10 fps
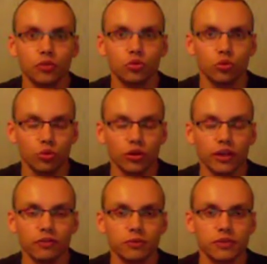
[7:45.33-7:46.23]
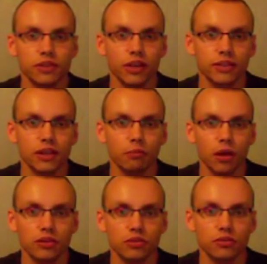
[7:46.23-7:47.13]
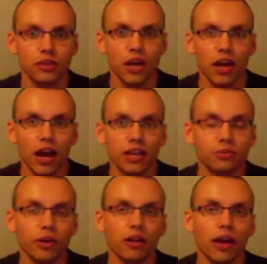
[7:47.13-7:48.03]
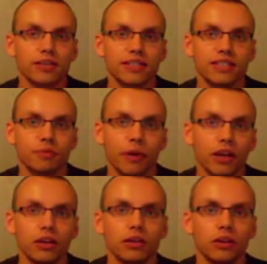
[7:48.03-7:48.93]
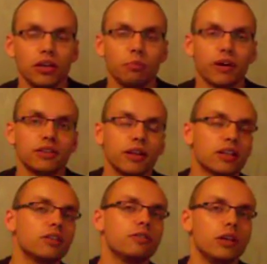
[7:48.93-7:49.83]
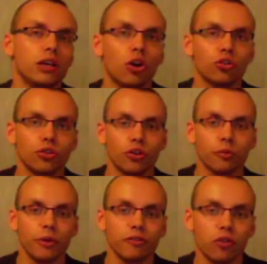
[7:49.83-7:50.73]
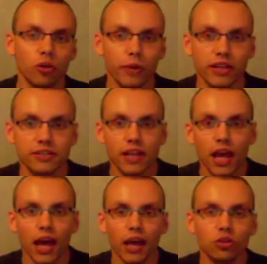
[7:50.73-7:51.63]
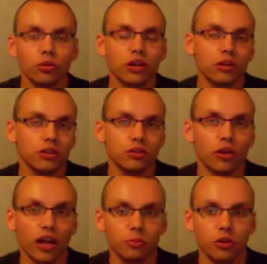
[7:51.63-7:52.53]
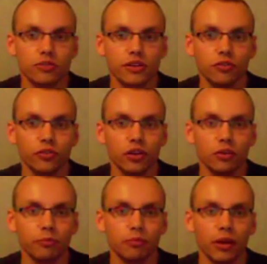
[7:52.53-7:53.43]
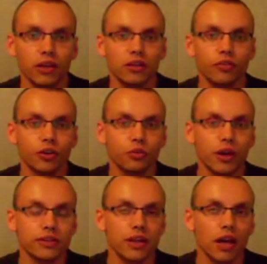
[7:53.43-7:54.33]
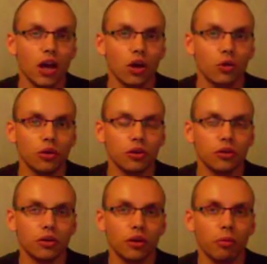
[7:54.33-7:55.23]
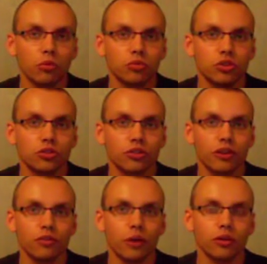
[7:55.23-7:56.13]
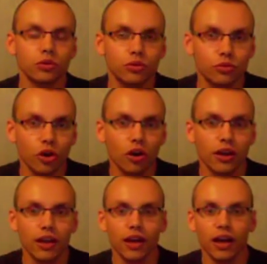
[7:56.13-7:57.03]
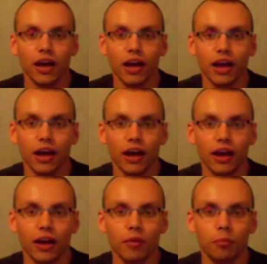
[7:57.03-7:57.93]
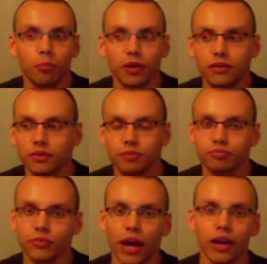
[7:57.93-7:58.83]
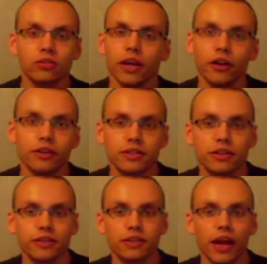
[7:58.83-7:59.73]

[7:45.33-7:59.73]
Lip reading: to get some muscles, as well as it may impact negatively on your performance, and you will need to help yourself in many different ways, about which not everyone wants to talk, but I don't care, it's